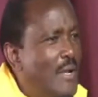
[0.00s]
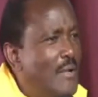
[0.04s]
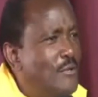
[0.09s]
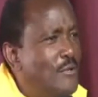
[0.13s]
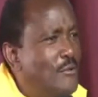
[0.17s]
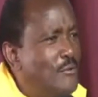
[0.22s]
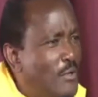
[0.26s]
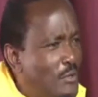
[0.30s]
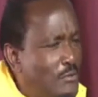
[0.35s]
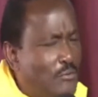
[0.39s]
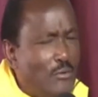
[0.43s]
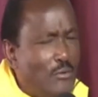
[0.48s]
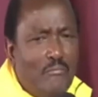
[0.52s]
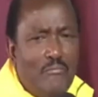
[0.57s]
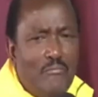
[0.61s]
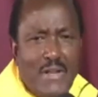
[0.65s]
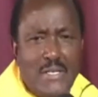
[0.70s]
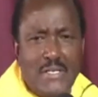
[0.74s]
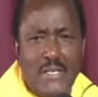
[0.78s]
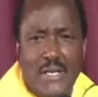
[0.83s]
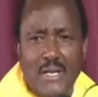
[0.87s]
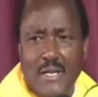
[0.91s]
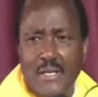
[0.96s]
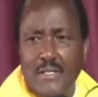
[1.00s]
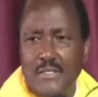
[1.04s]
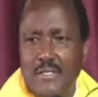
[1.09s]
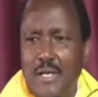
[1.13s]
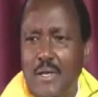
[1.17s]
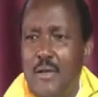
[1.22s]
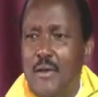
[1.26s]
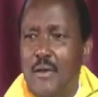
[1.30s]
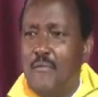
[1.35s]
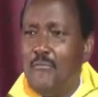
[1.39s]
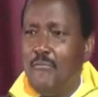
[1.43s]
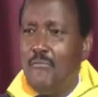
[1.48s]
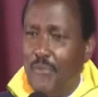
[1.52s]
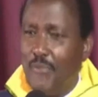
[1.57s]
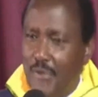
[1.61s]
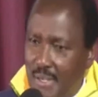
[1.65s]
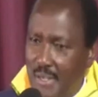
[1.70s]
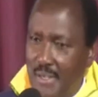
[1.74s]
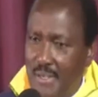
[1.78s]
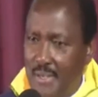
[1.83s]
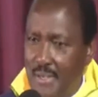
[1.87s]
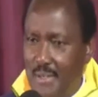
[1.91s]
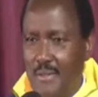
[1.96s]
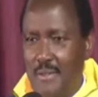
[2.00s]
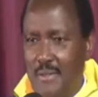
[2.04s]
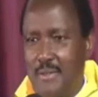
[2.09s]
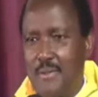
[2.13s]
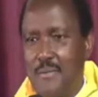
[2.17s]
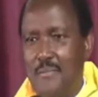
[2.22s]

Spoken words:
a lot of fertilizer free.